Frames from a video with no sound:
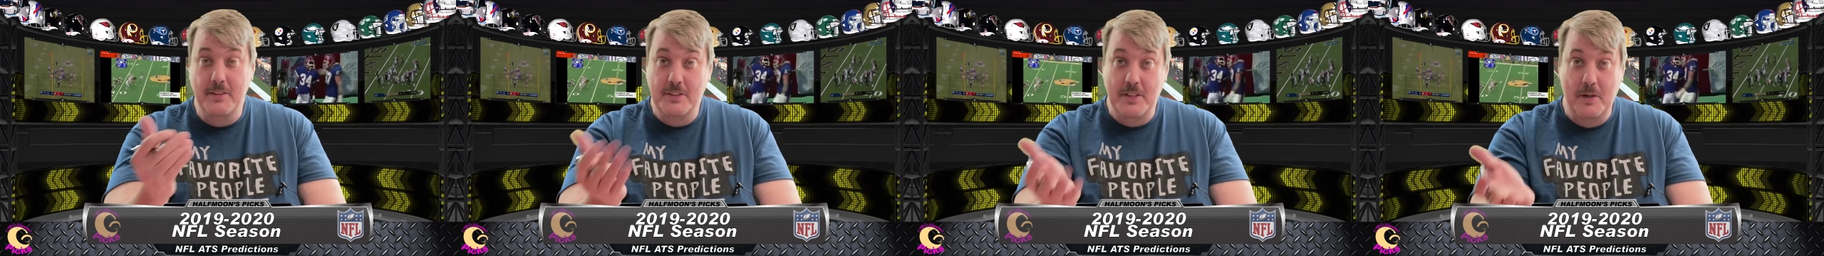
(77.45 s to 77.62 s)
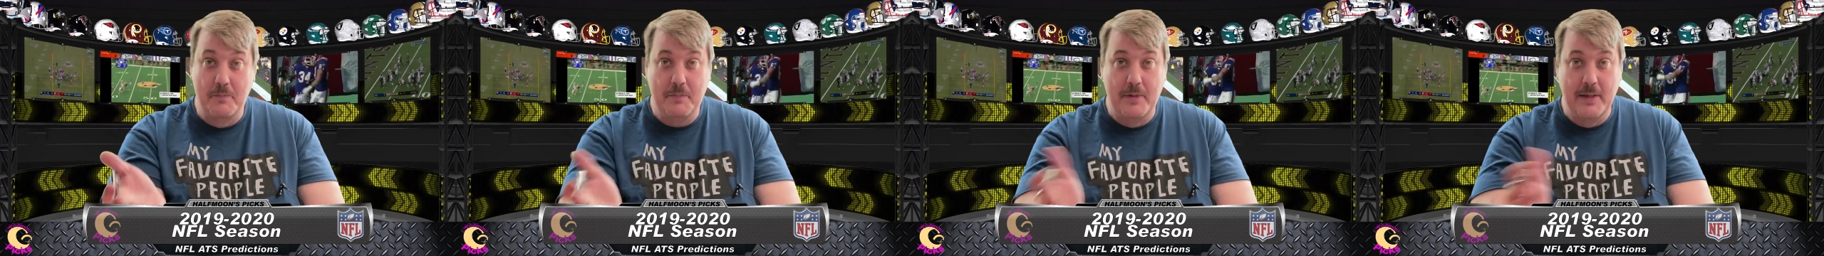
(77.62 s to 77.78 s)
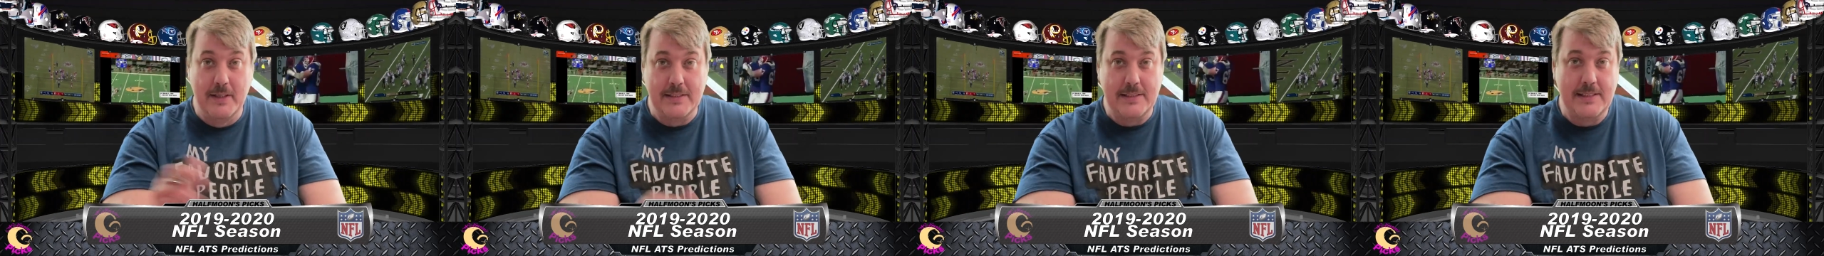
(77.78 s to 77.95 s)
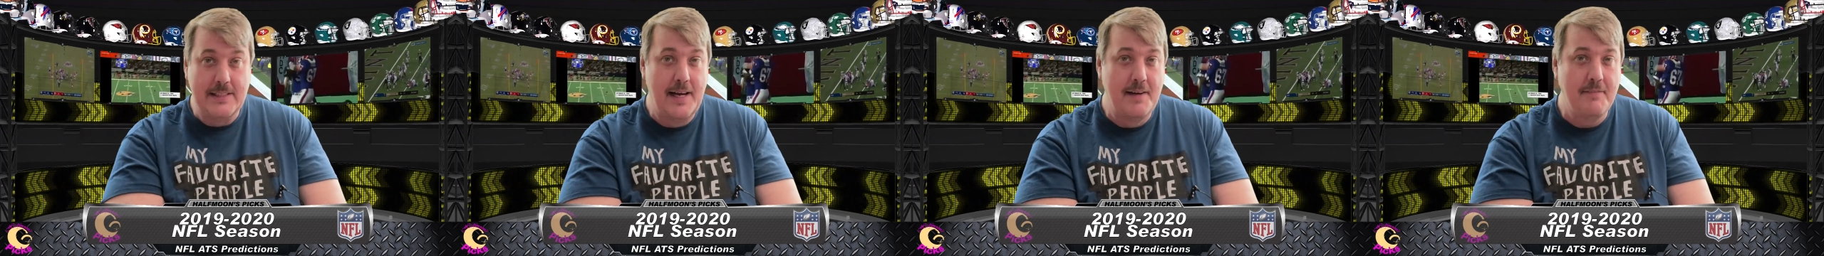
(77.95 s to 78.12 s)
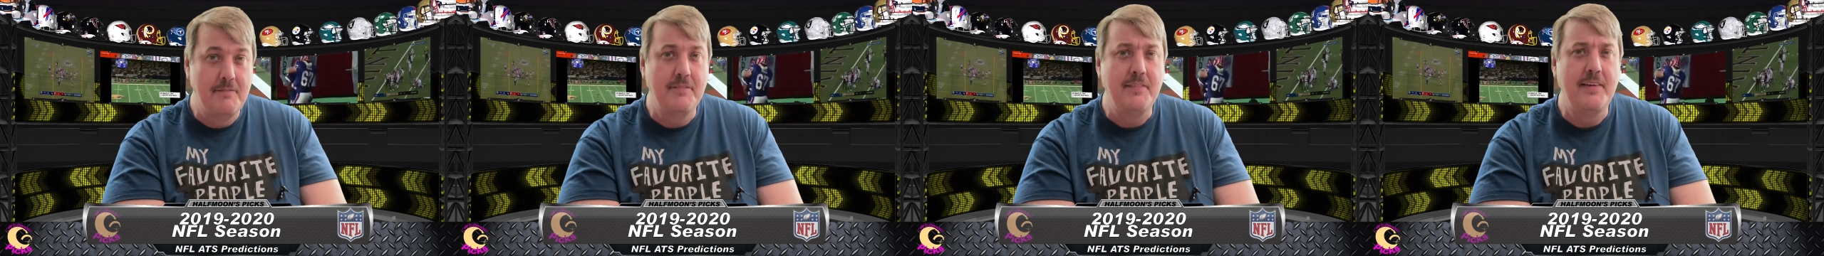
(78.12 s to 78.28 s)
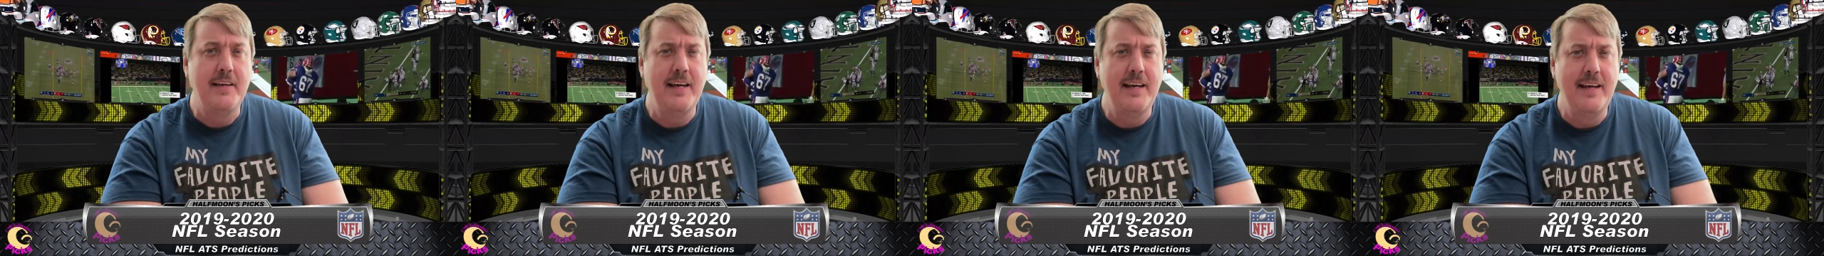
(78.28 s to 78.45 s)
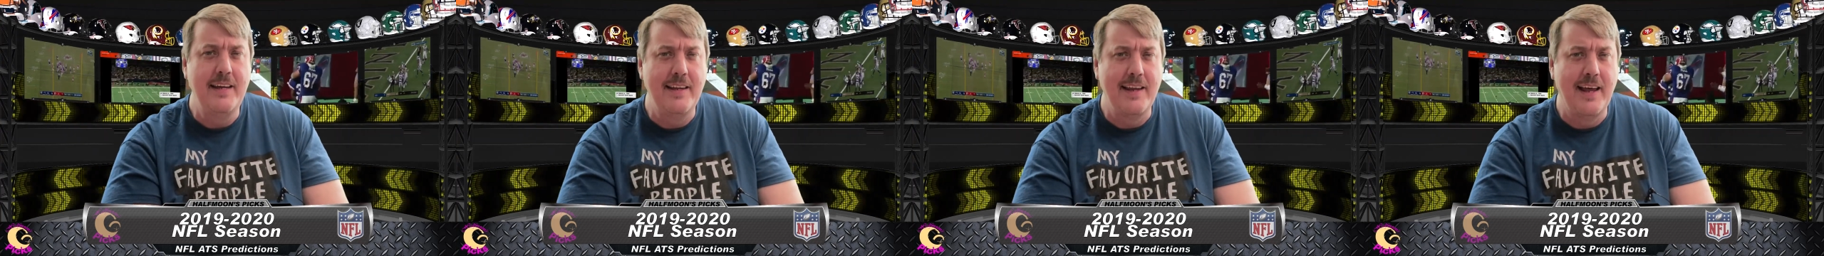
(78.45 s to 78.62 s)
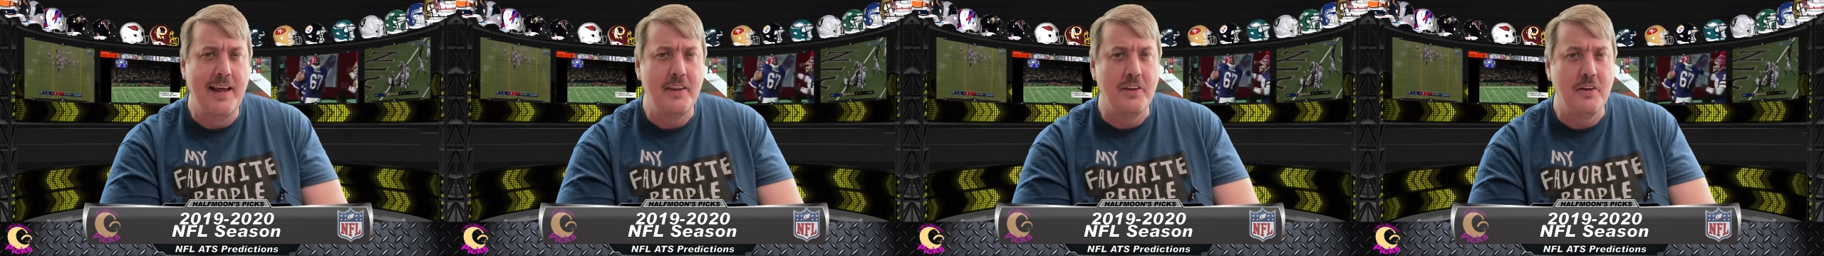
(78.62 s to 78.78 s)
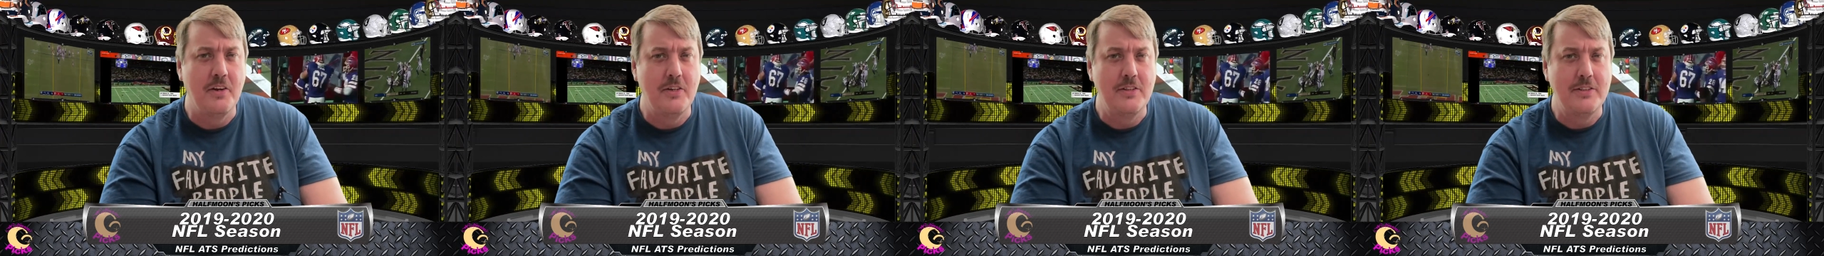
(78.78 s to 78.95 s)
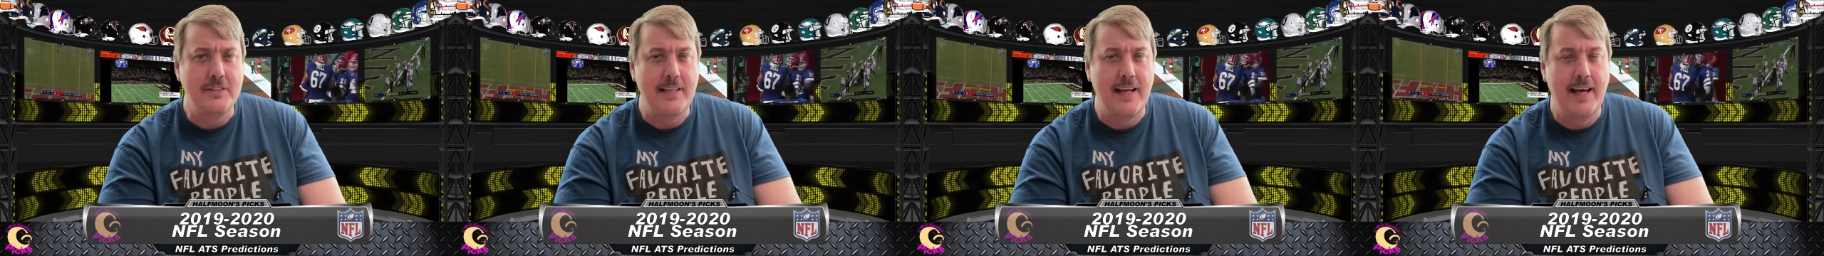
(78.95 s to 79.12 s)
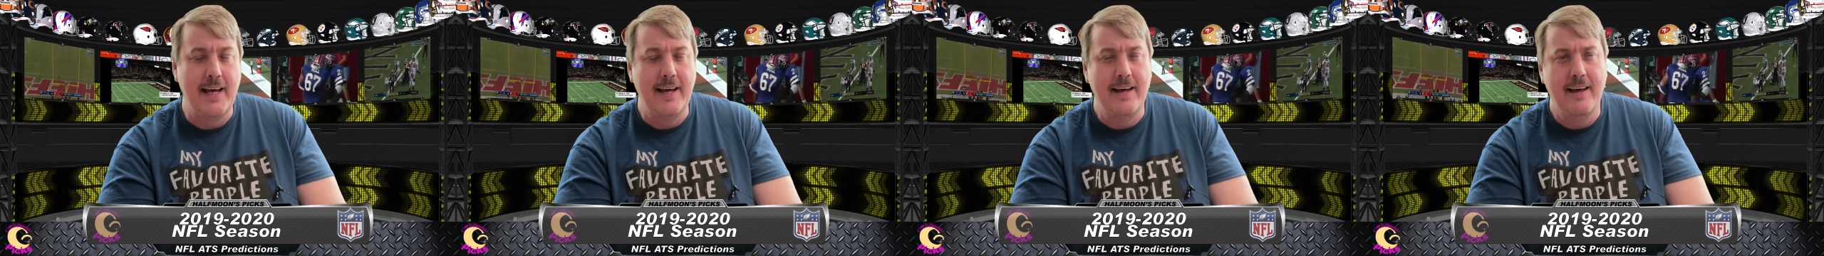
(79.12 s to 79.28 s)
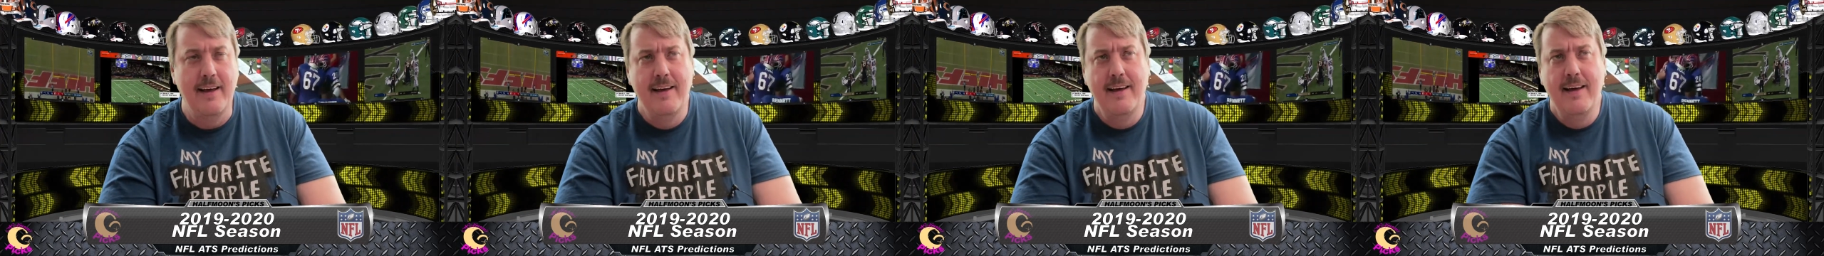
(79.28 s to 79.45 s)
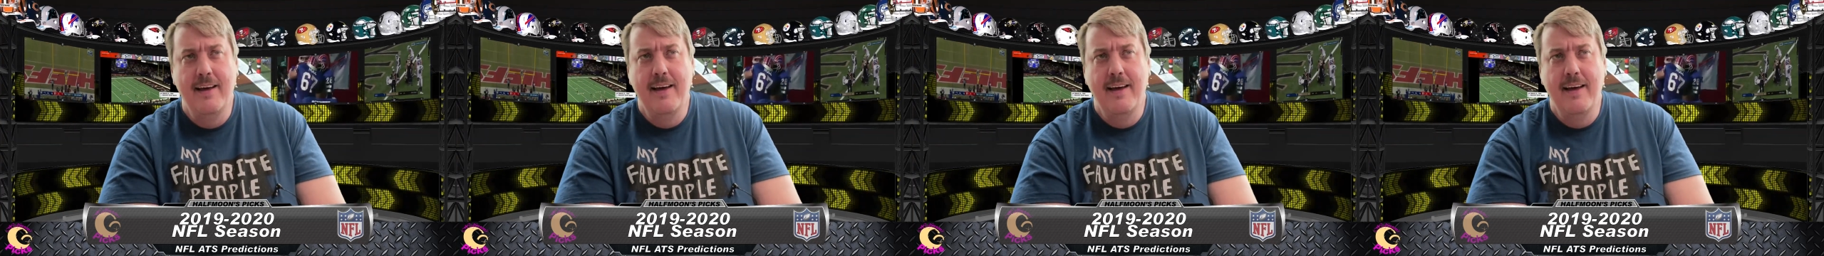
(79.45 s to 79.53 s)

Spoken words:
It was up to 17 that Thursday.